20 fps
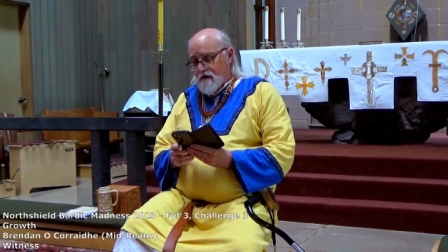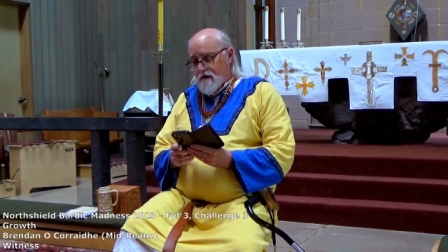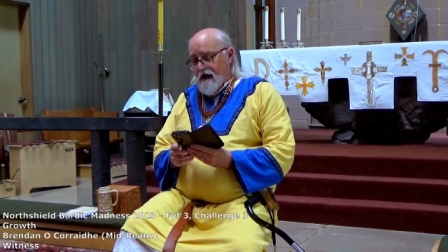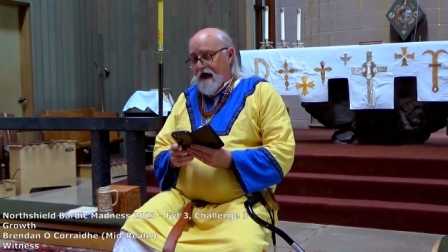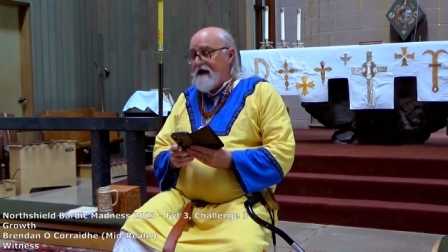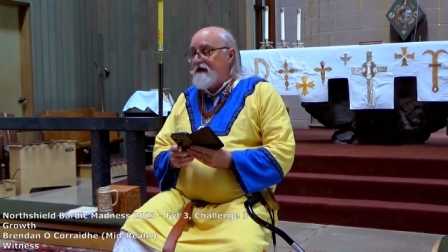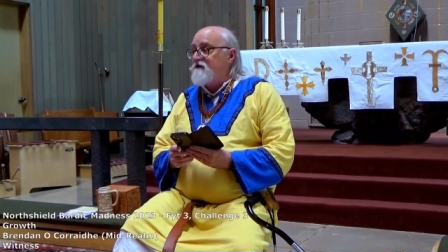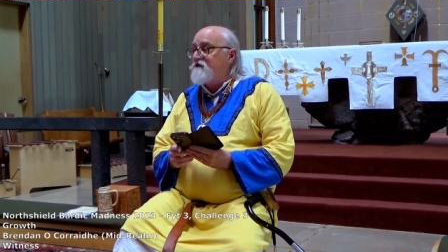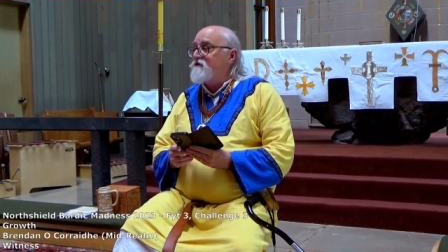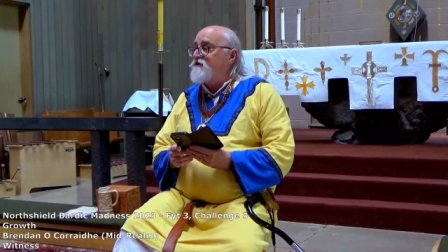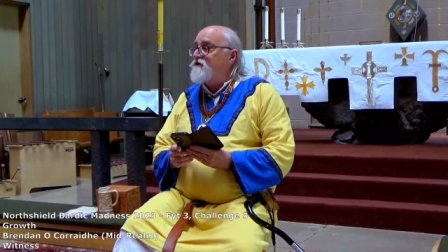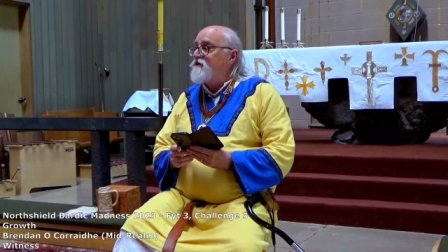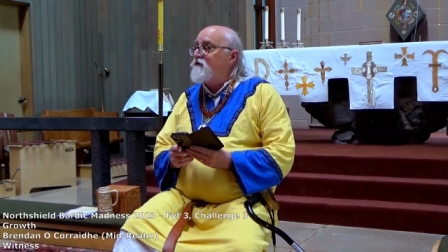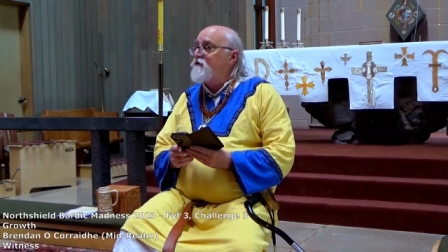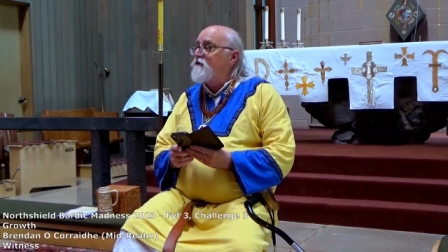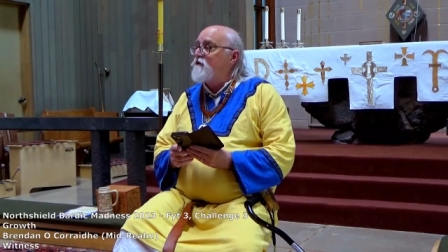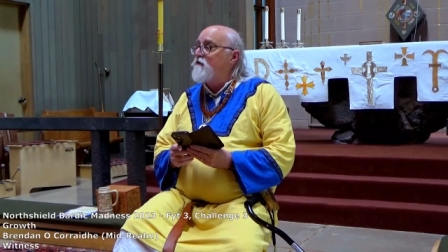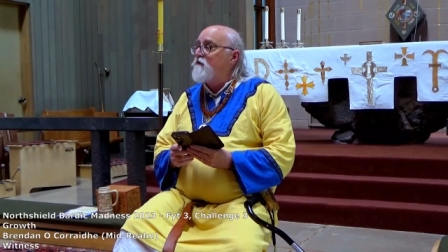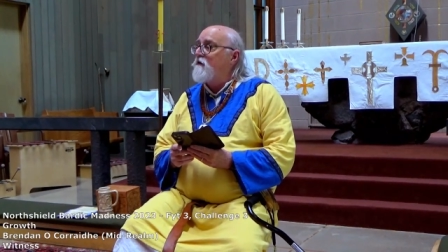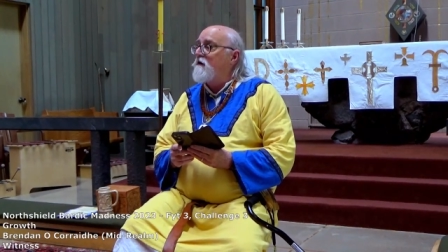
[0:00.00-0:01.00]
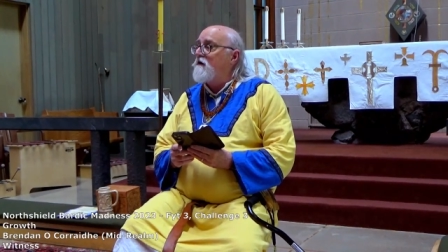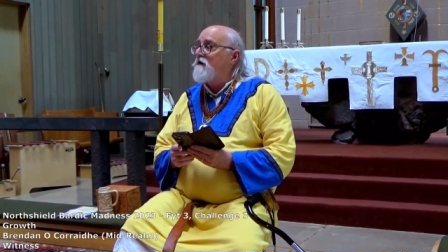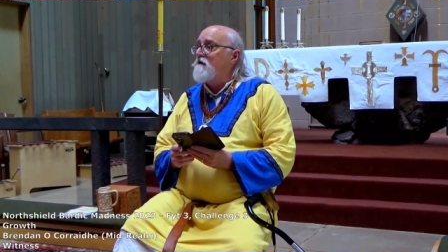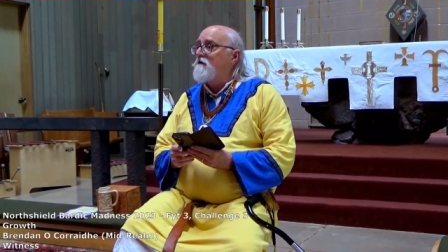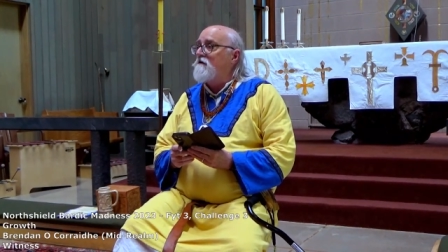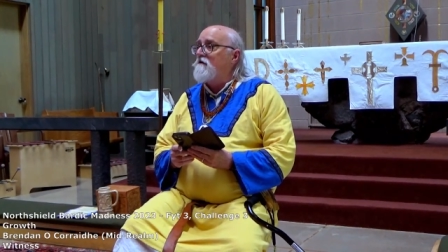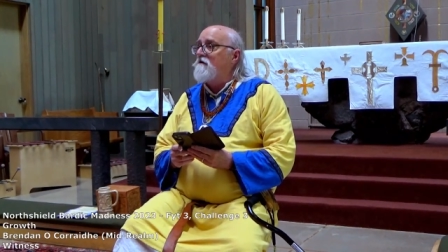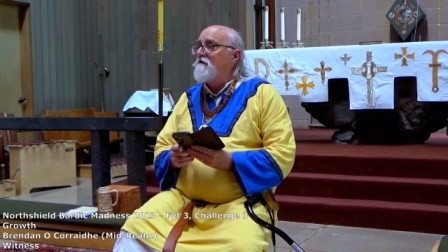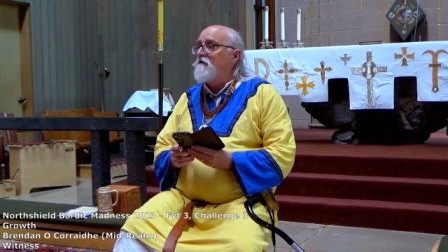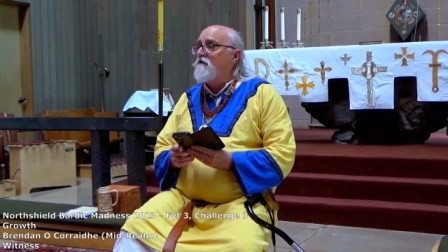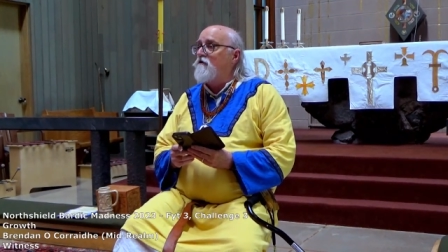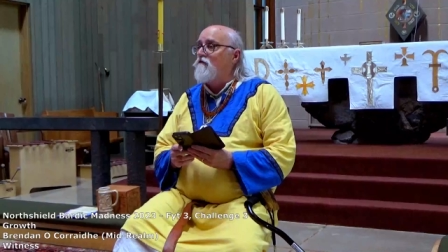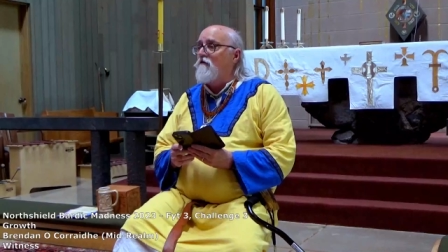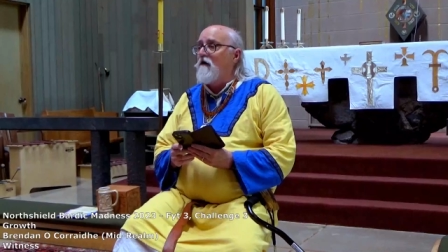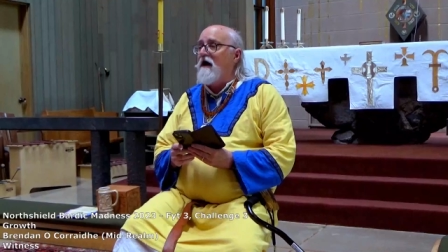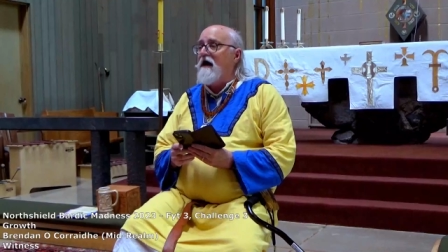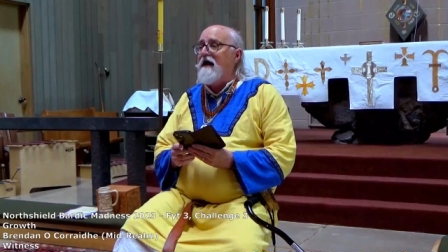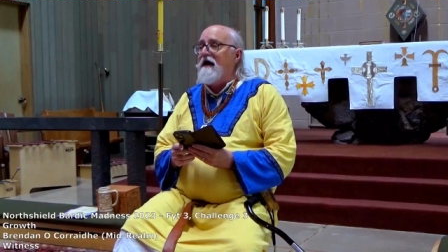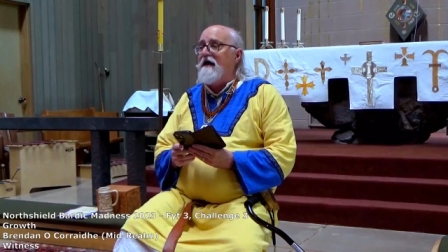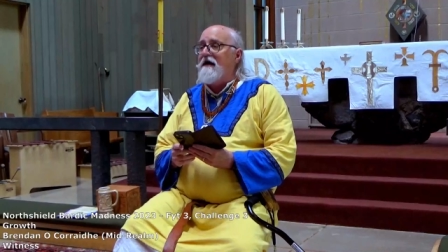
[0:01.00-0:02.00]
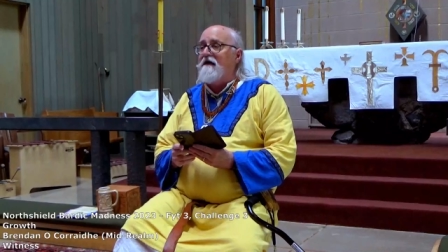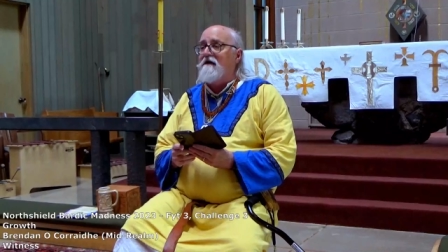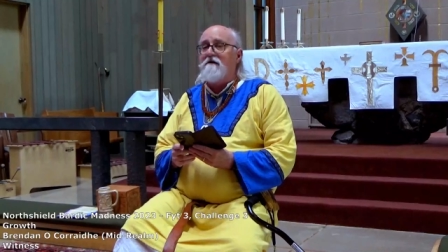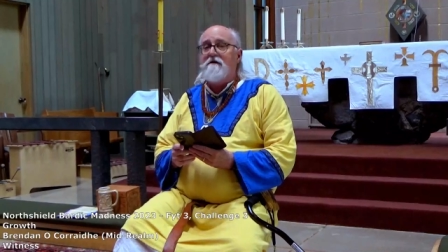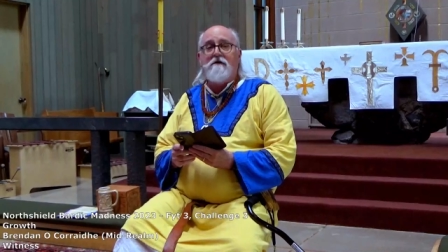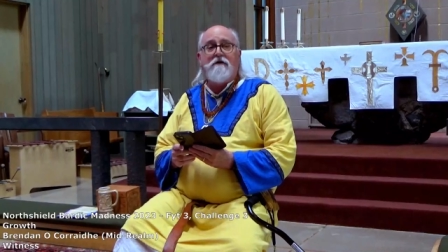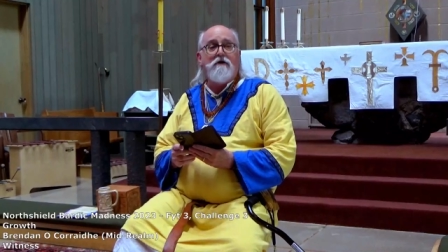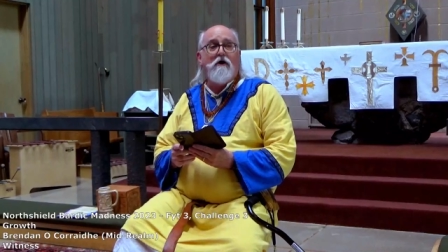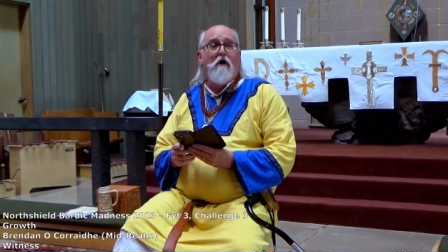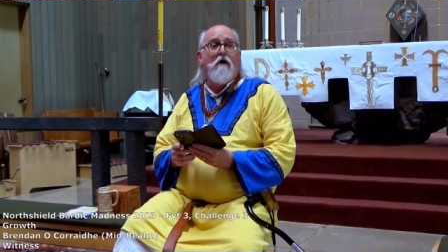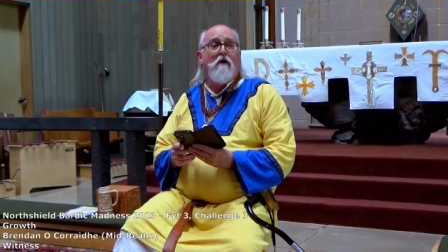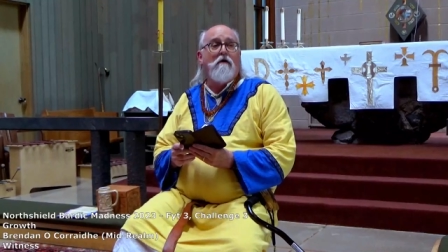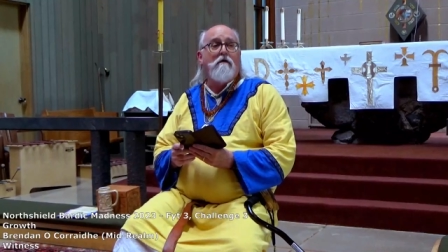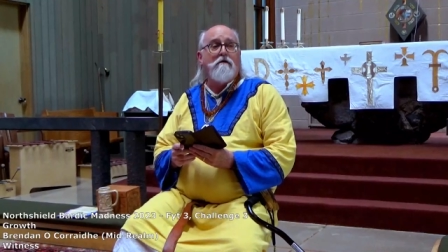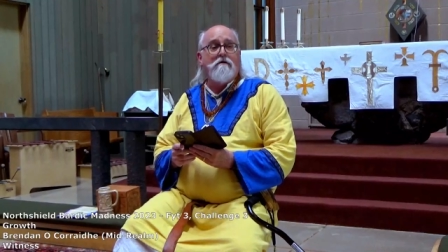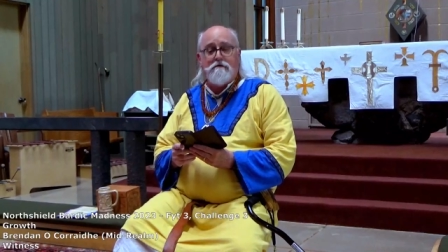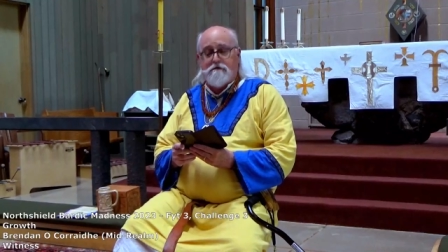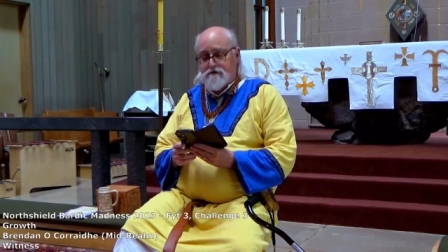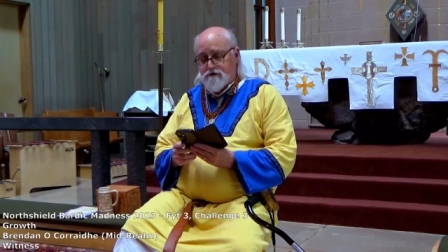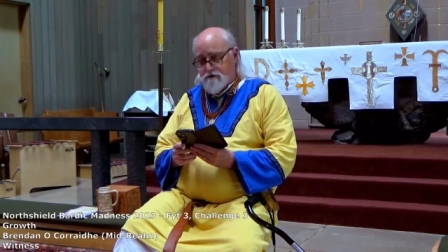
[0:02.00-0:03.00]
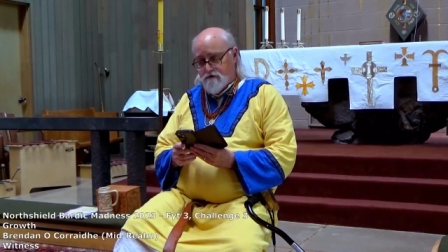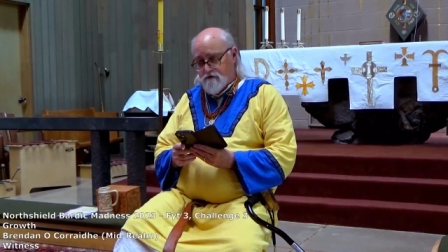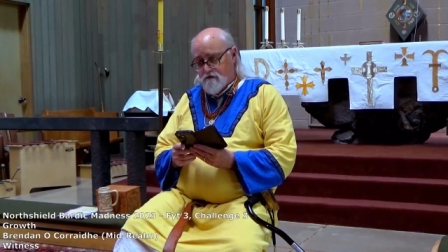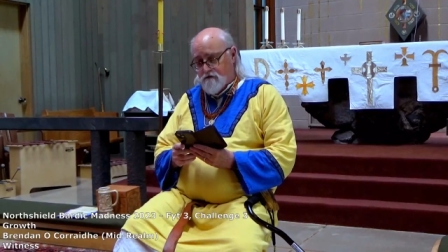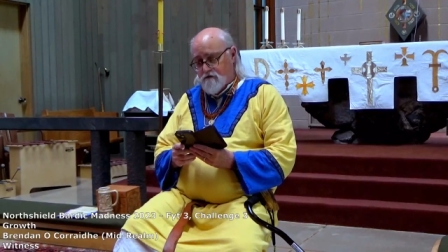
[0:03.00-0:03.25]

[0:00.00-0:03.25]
and two gray jarls,